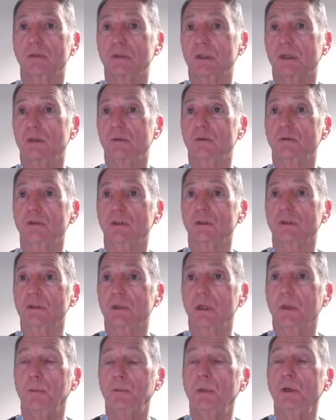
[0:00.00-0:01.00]
So just
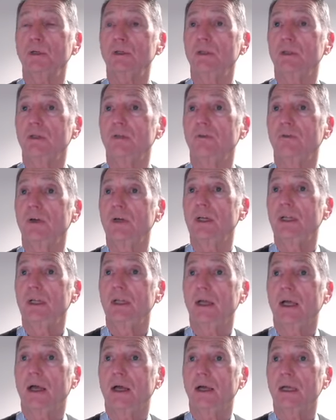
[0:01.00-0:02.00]
a portion of
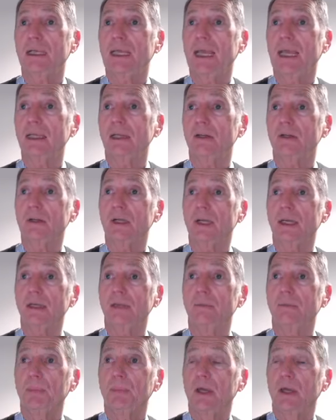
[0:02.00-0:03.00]
kale a day.